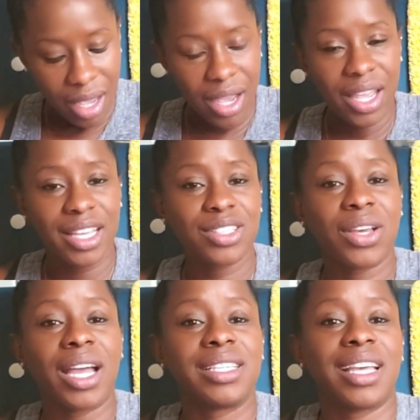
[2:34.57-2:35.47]
Okay,
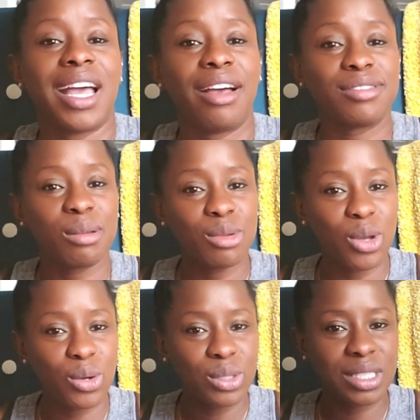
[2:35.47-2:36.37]
so guys, I have some
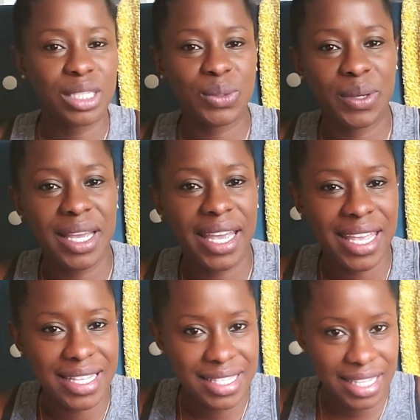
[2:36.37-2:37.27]
notes. This way I
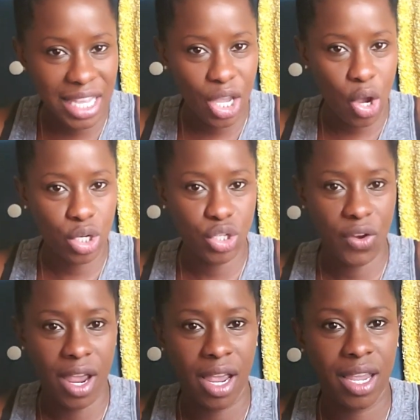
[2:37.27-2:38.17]
can stay on
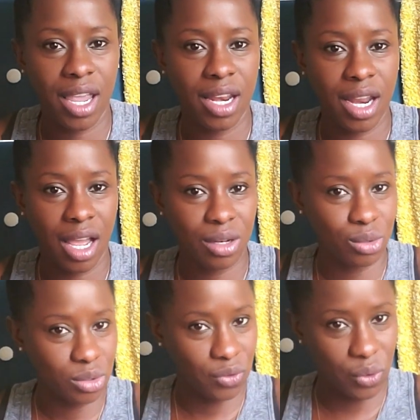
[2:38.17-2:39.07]
track and not
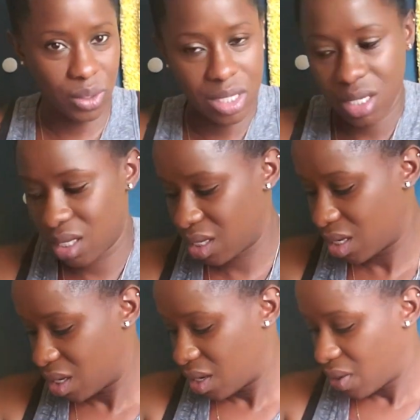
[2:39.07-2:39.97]
lose focus,
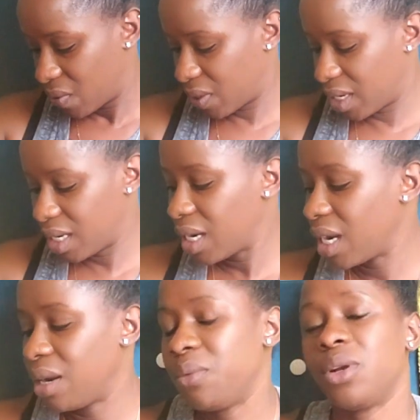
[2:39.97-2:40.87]
right?
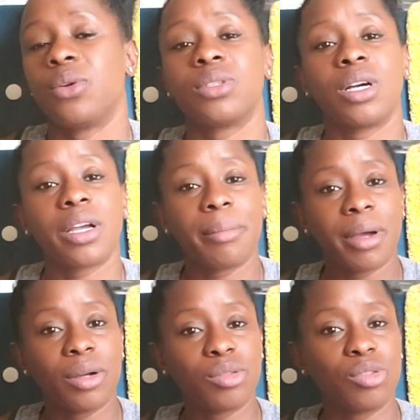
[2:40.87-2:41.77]
And we don't talk
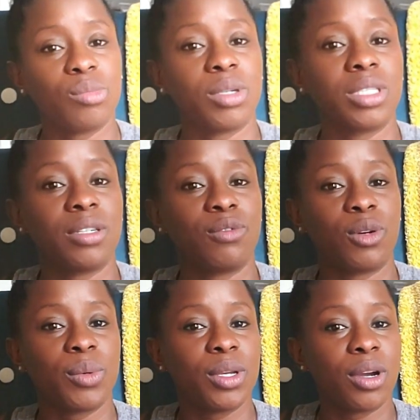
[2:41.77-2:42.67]
about too much of
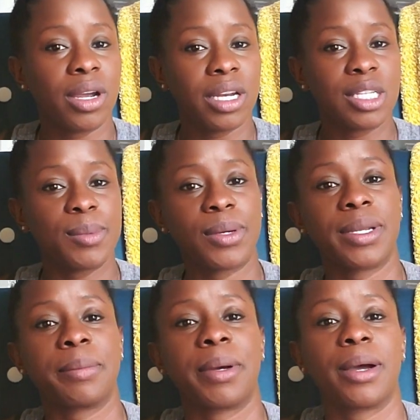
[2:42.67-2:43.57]
what we already
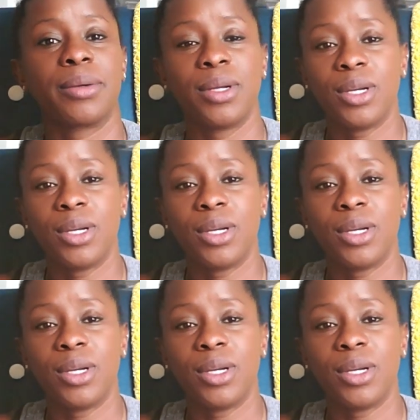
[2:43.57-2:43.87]
spoken about.